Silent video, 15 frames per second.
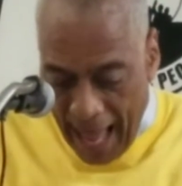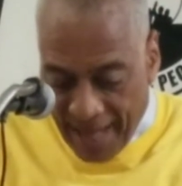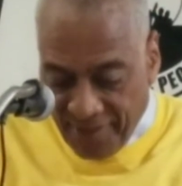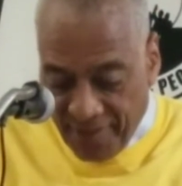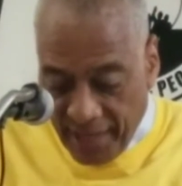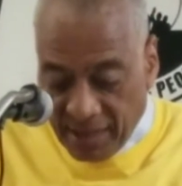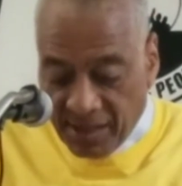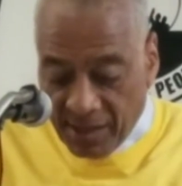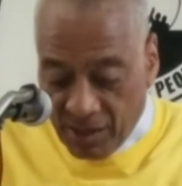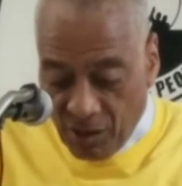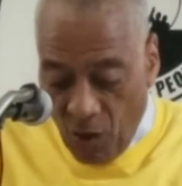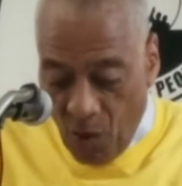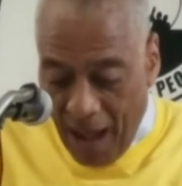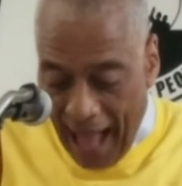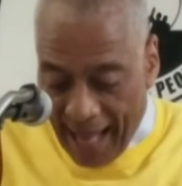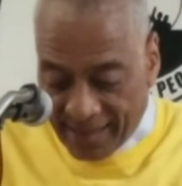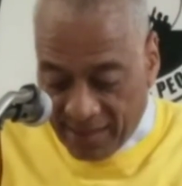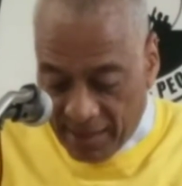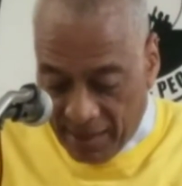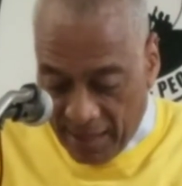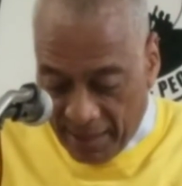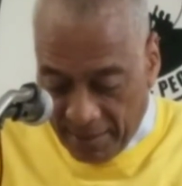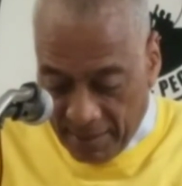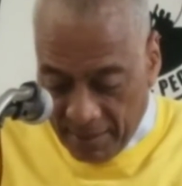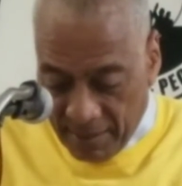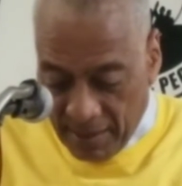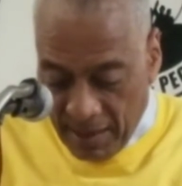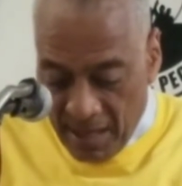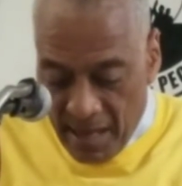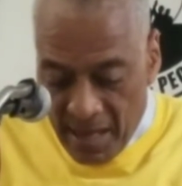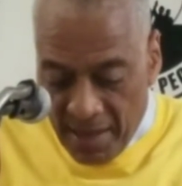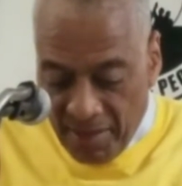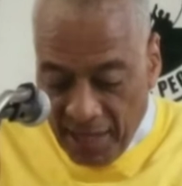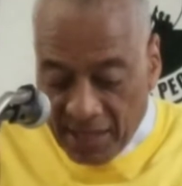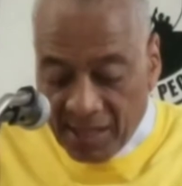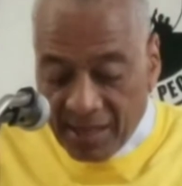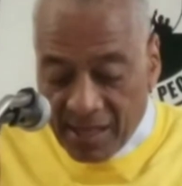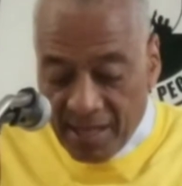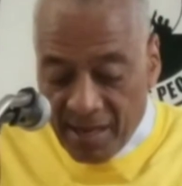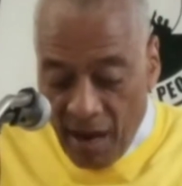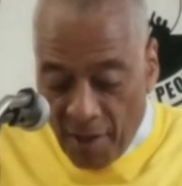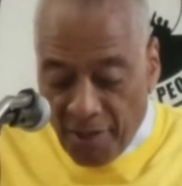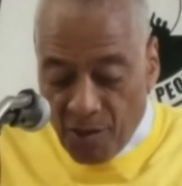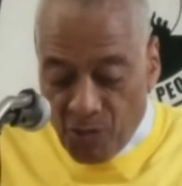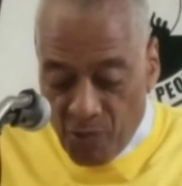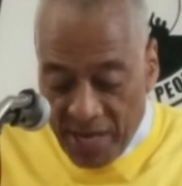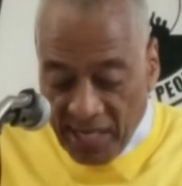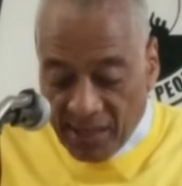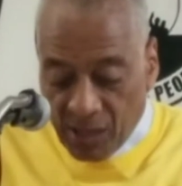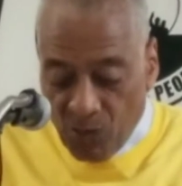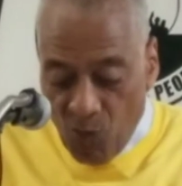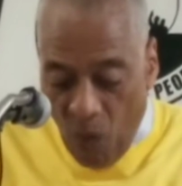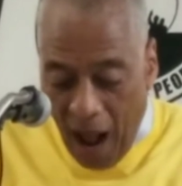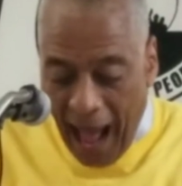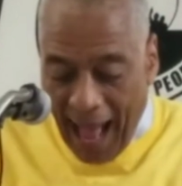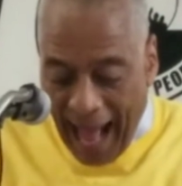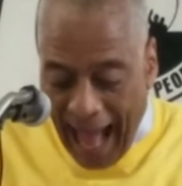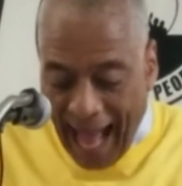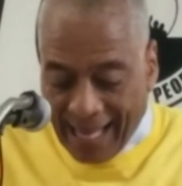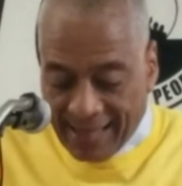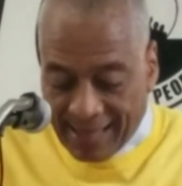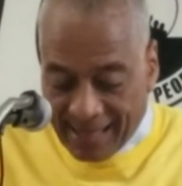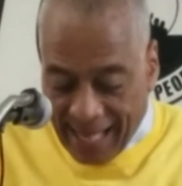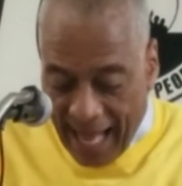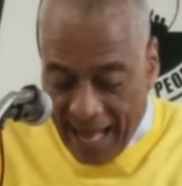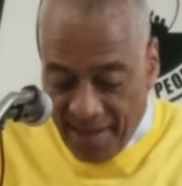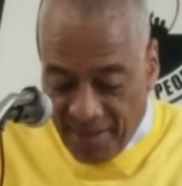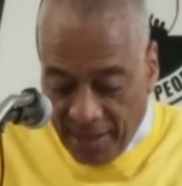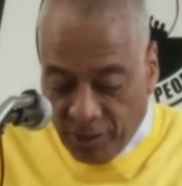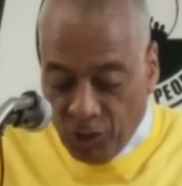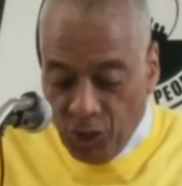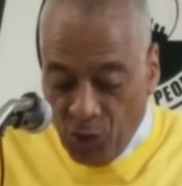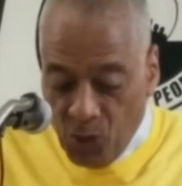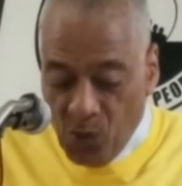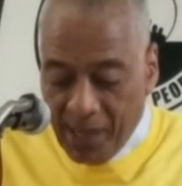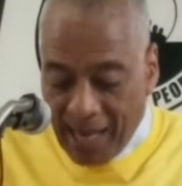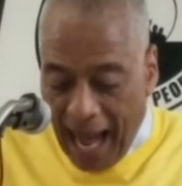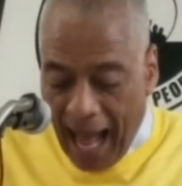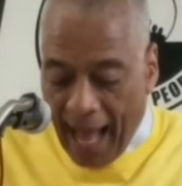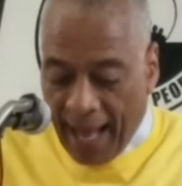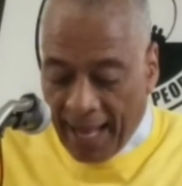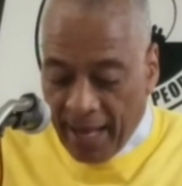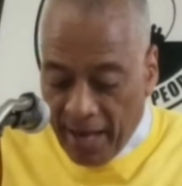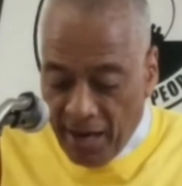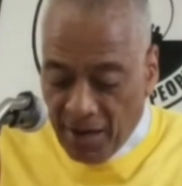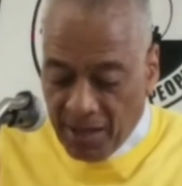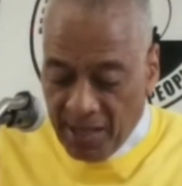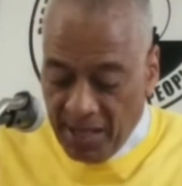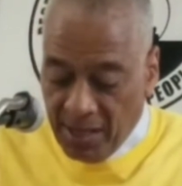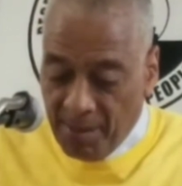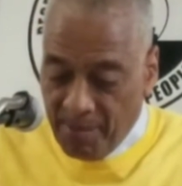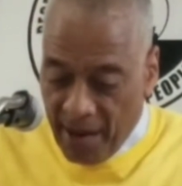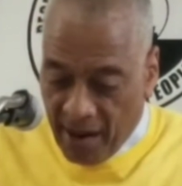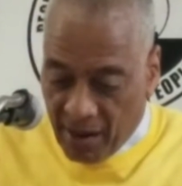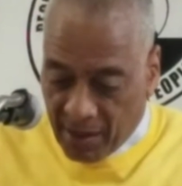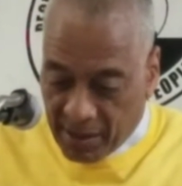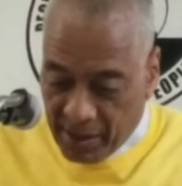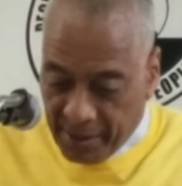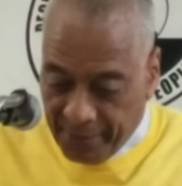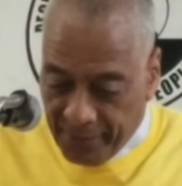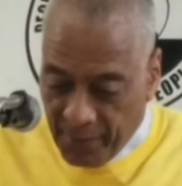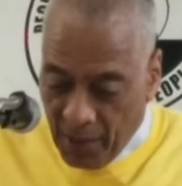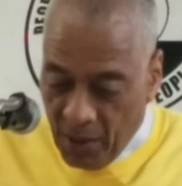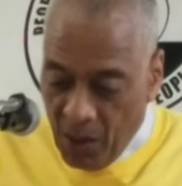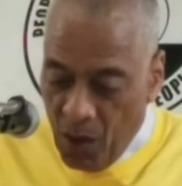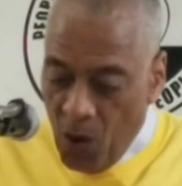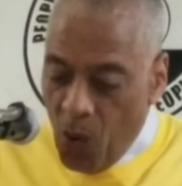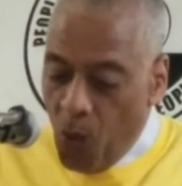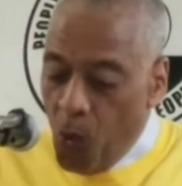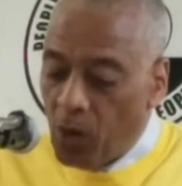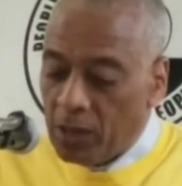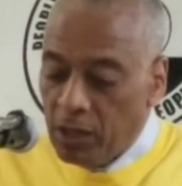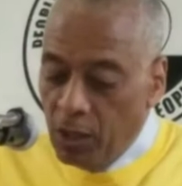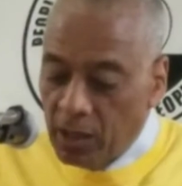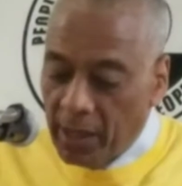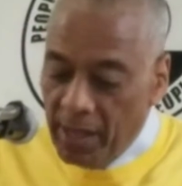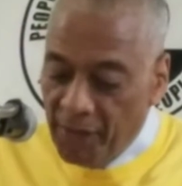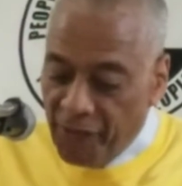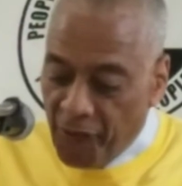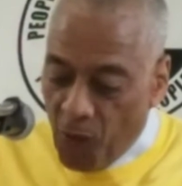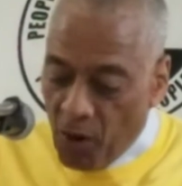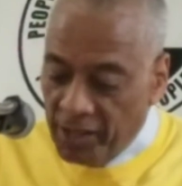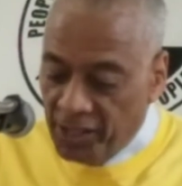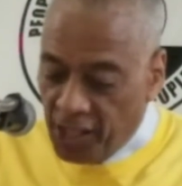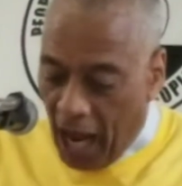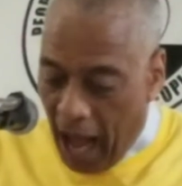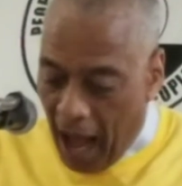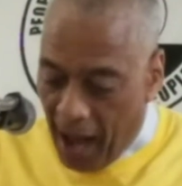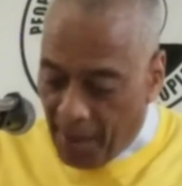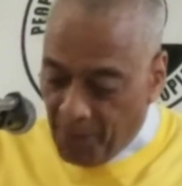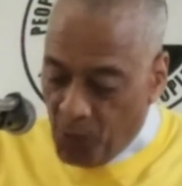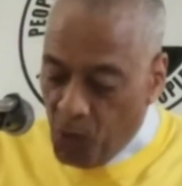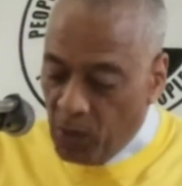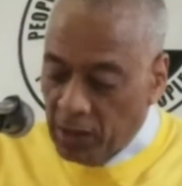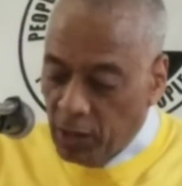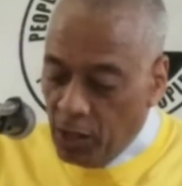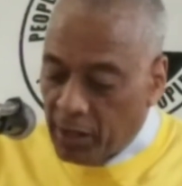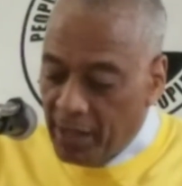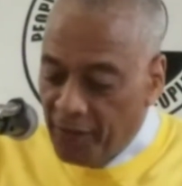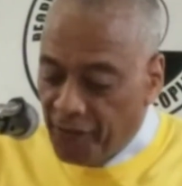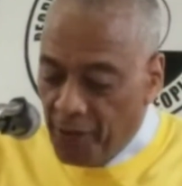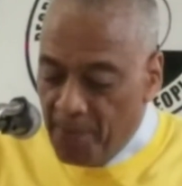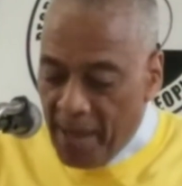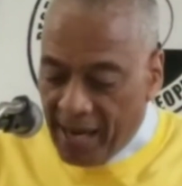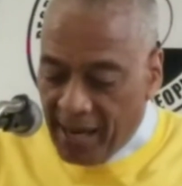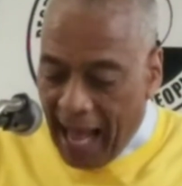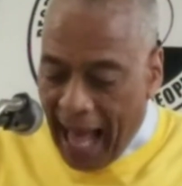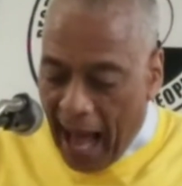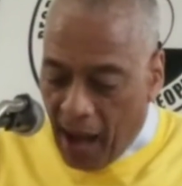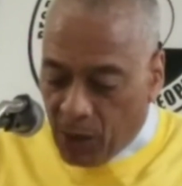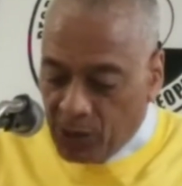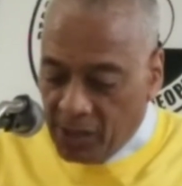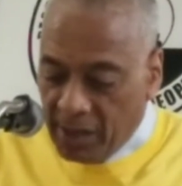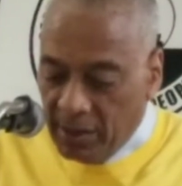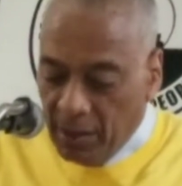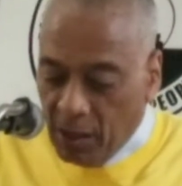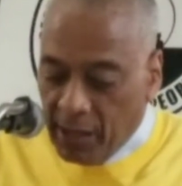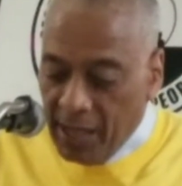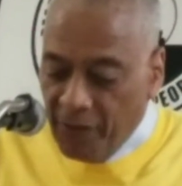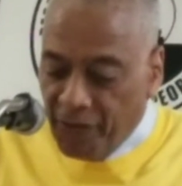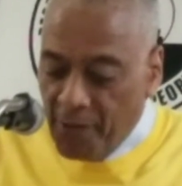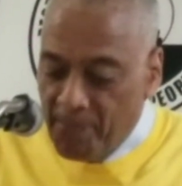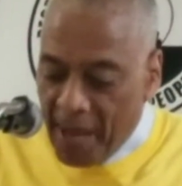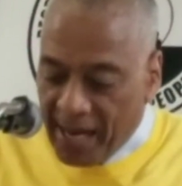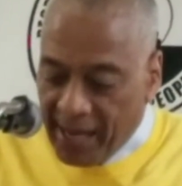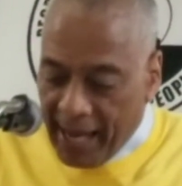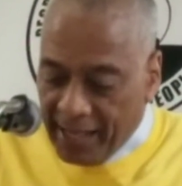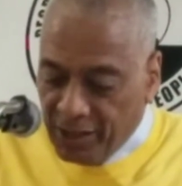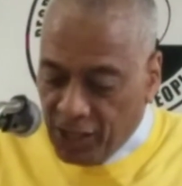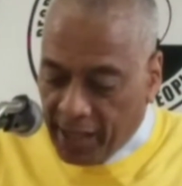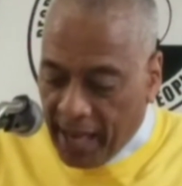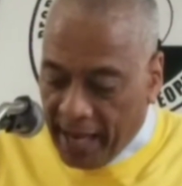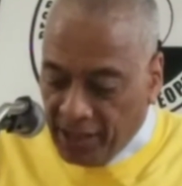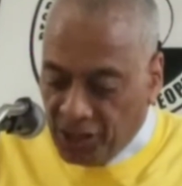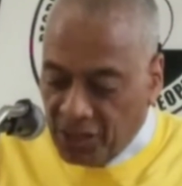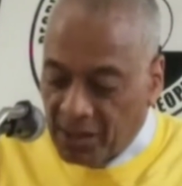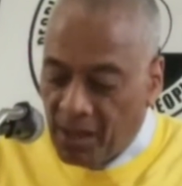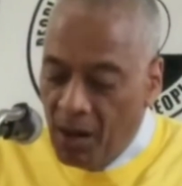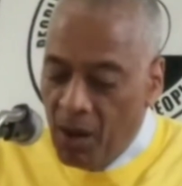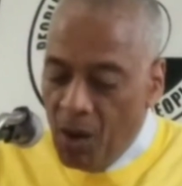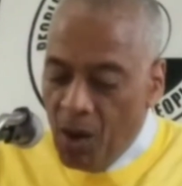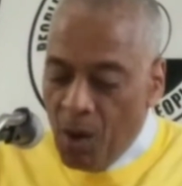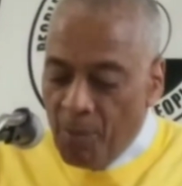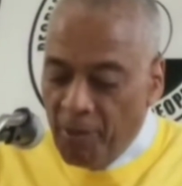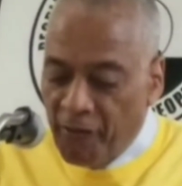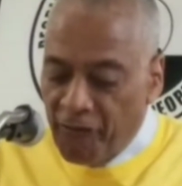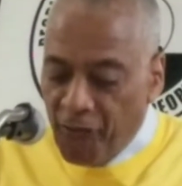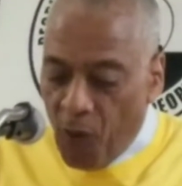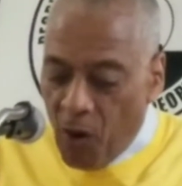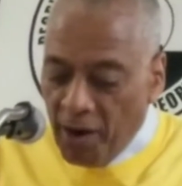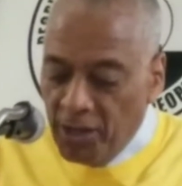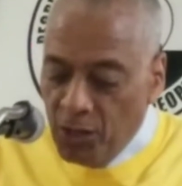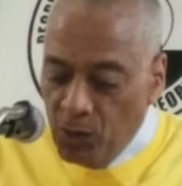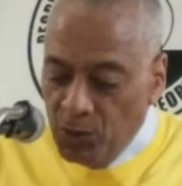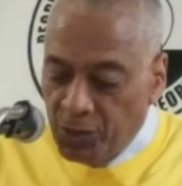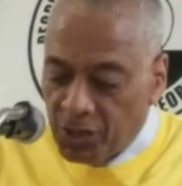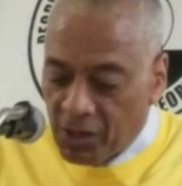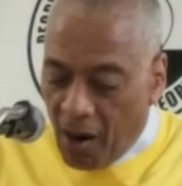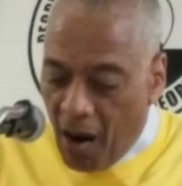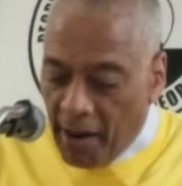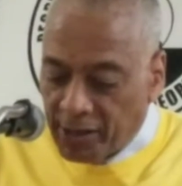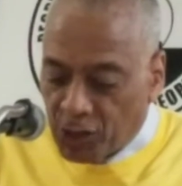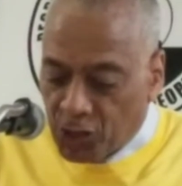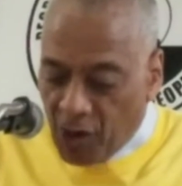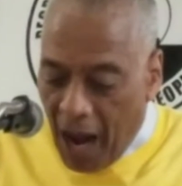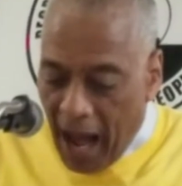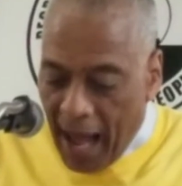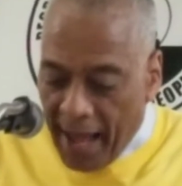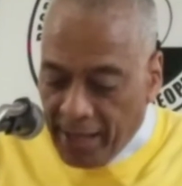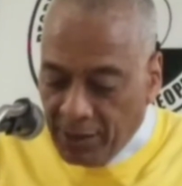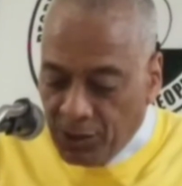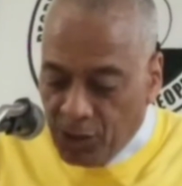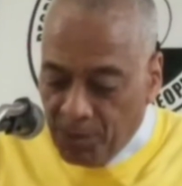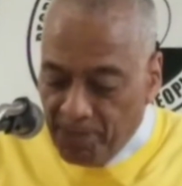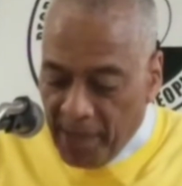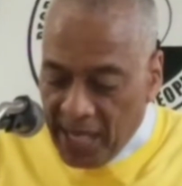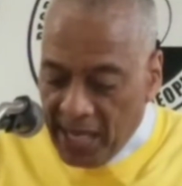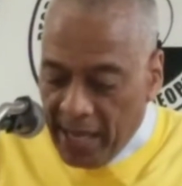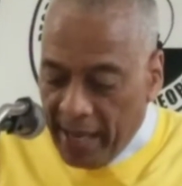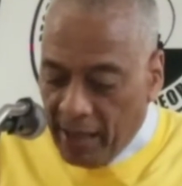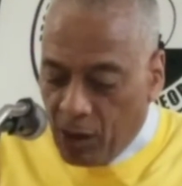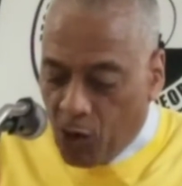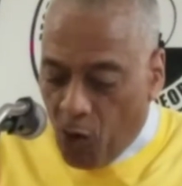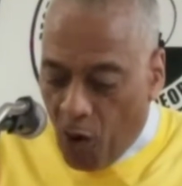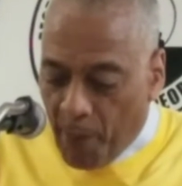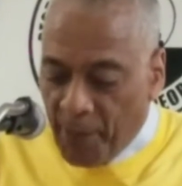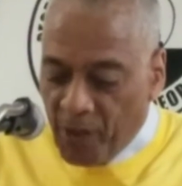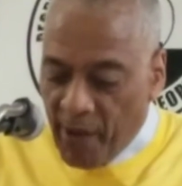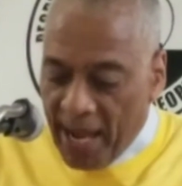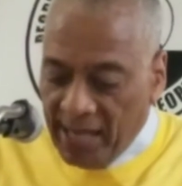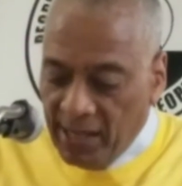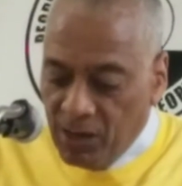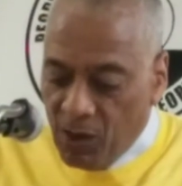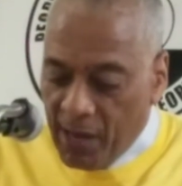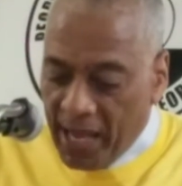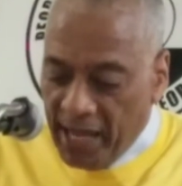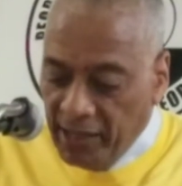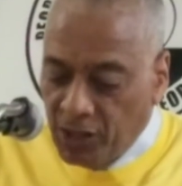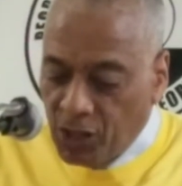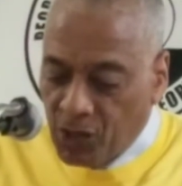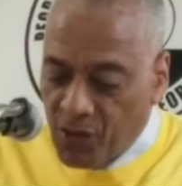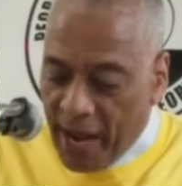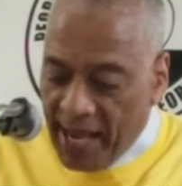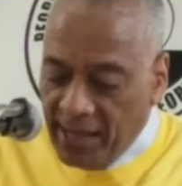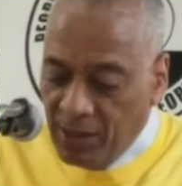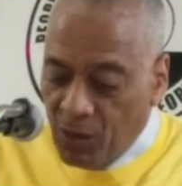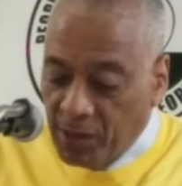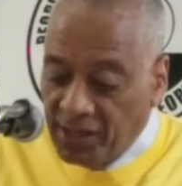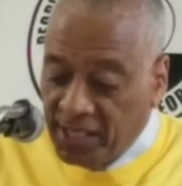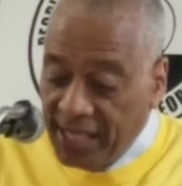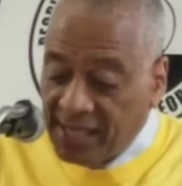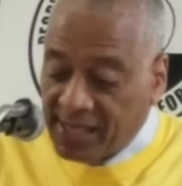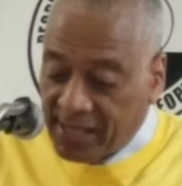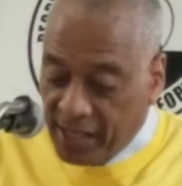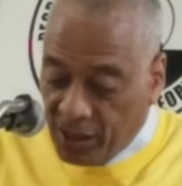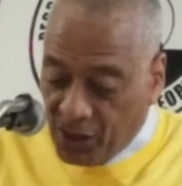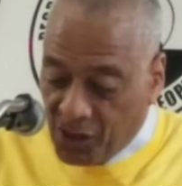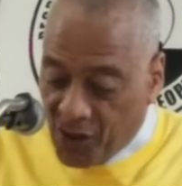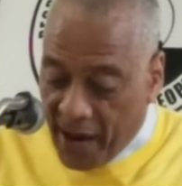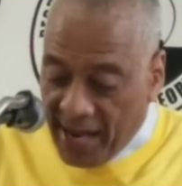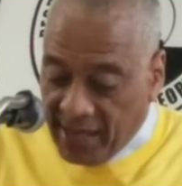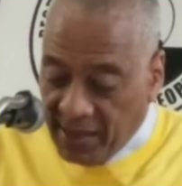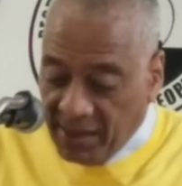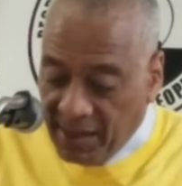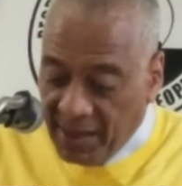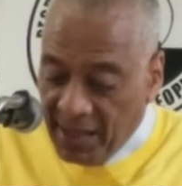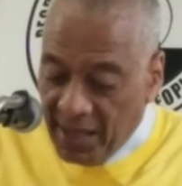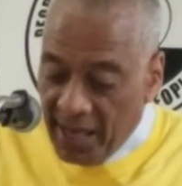And this is no accident. This is another reason why I say that you and I here in America, who are looking for a job, who are looking for better housing, looking for better education, before you start trying to be incorporated or integrated or disintegrated